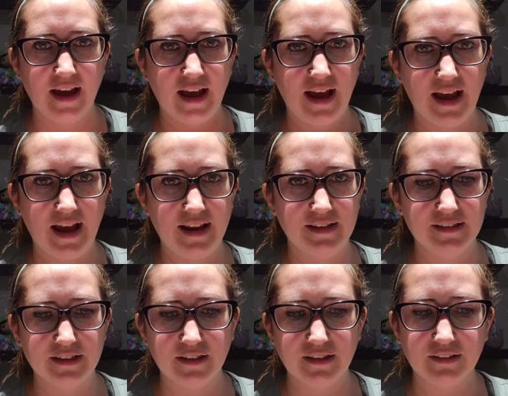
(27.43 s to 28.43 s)

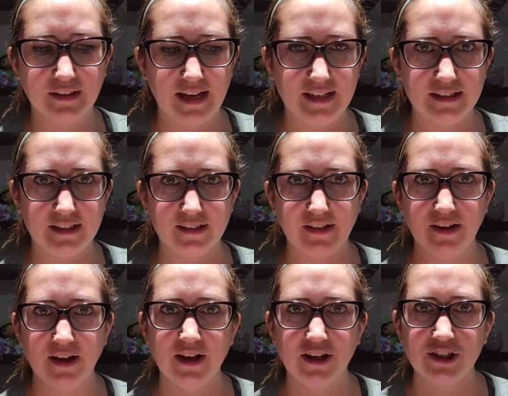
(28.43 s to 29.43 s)
and let's
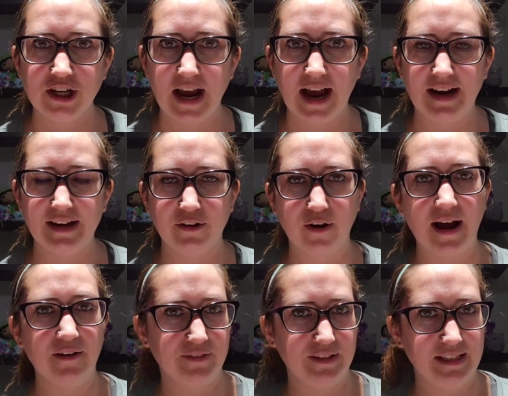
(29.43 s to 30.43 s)
chat
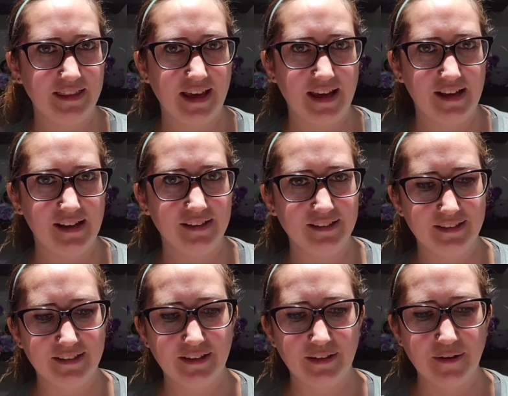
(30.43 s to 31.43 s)
crafty
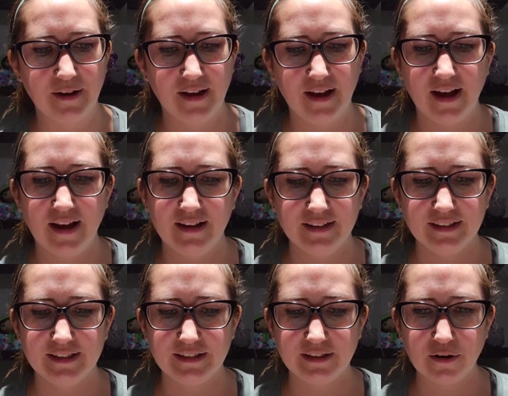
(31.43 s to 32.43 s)
things.
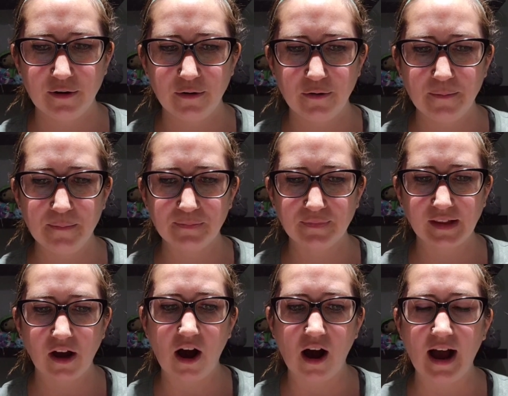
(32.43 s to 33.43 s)
So
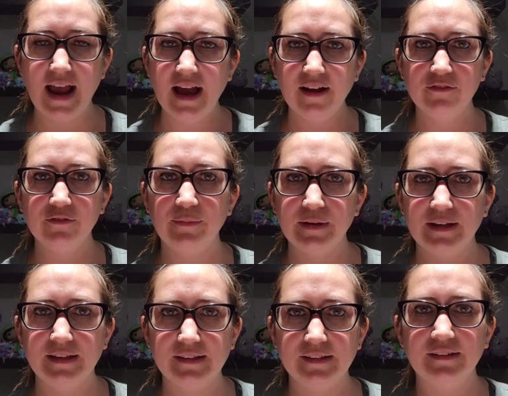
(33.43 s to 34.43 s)
I have
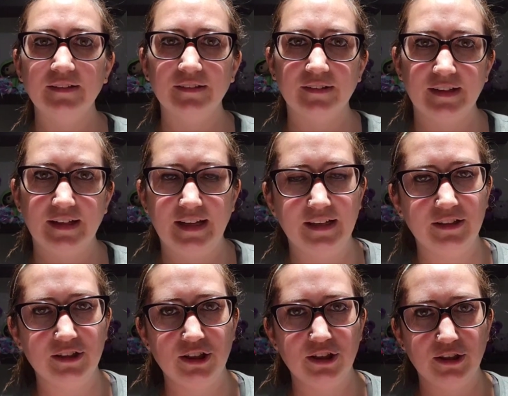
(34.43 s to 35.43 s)
been
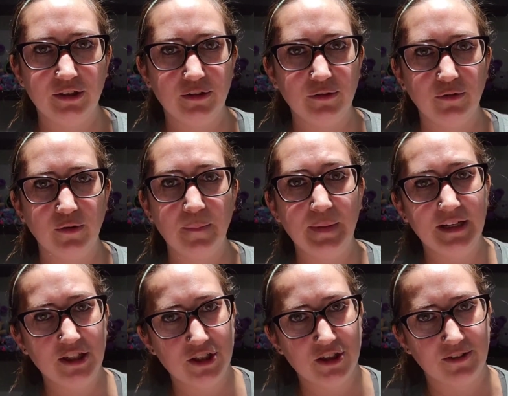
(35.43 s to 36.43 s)
into
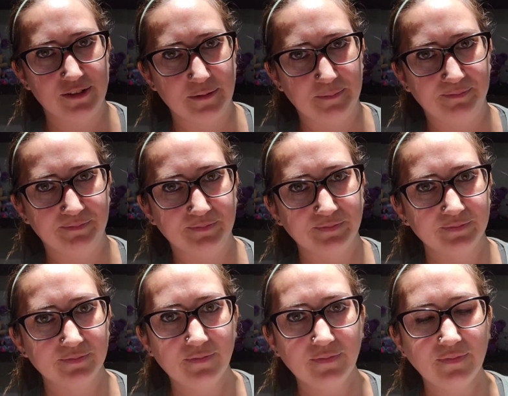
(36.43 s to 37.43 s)
miniatures.
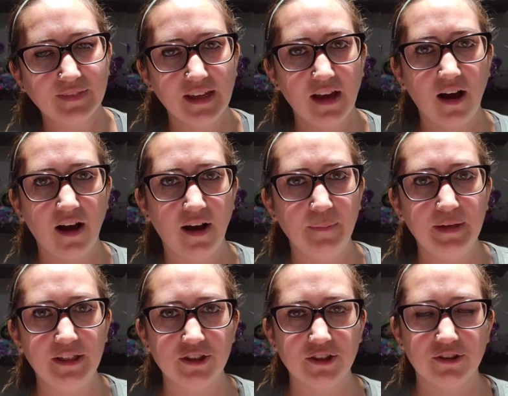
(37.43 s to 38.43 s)

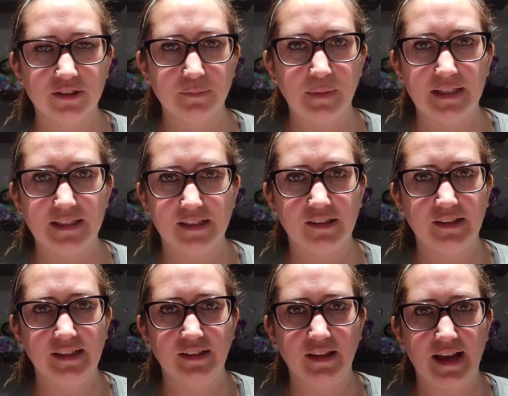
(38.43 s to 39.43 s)
Miniatures is
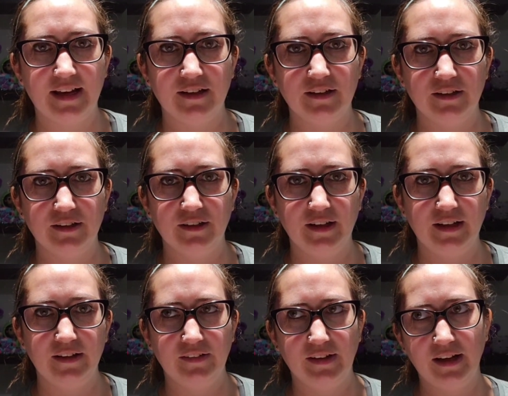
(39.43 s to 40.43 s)
basically like an
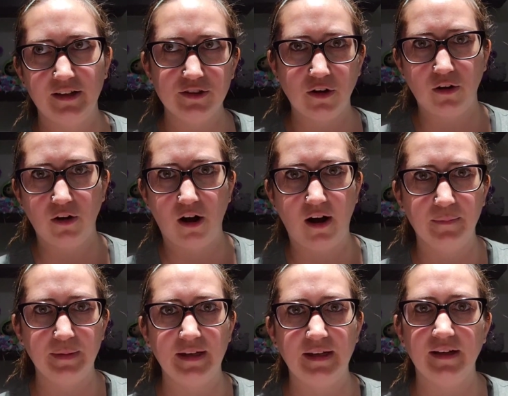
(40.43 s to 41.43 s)
adult
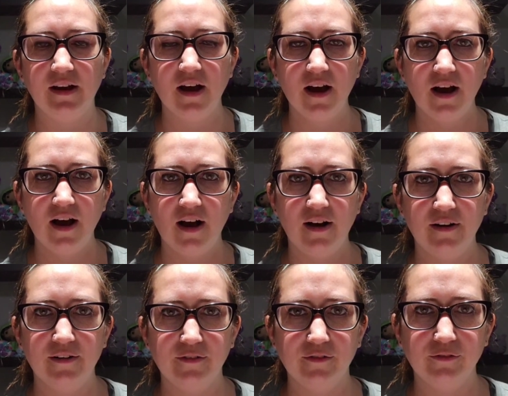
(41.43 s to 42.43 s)
hobby
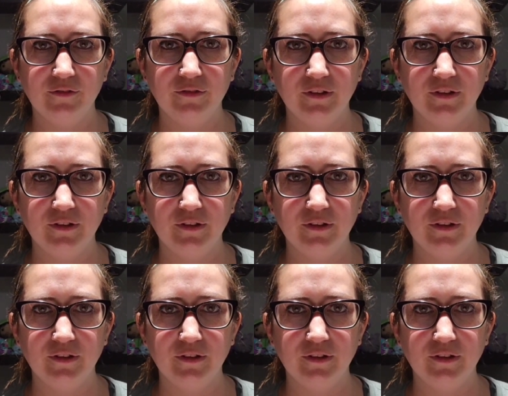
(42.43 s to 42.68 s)
of